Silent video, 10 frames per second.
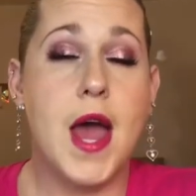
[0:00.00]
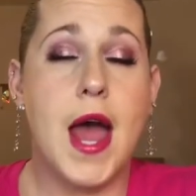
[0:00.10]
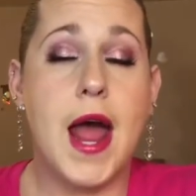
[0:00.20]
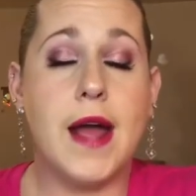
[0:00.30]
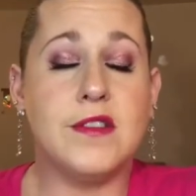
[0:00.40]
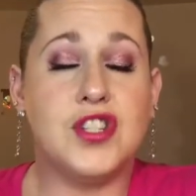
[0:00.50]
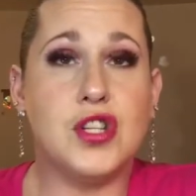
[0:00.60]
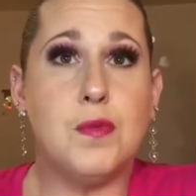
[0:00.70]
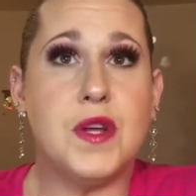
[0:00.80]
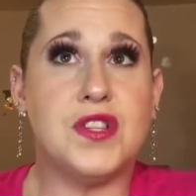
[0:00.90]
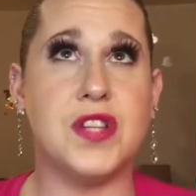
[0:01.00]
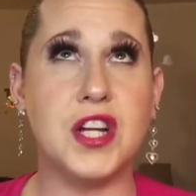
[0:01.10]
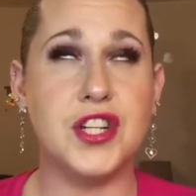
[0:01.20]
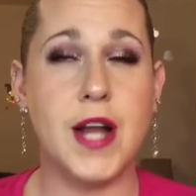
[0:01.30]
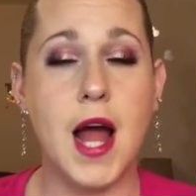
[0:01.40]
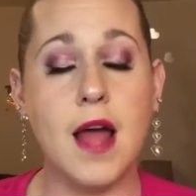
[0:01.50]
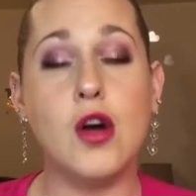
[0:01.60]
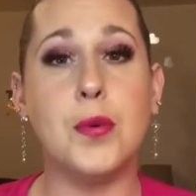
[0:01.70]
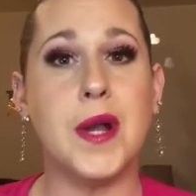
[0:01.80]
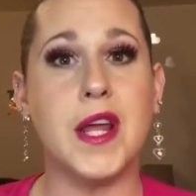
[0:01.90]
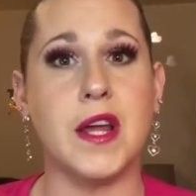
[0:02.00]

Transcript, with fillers: has just been such an eye-opening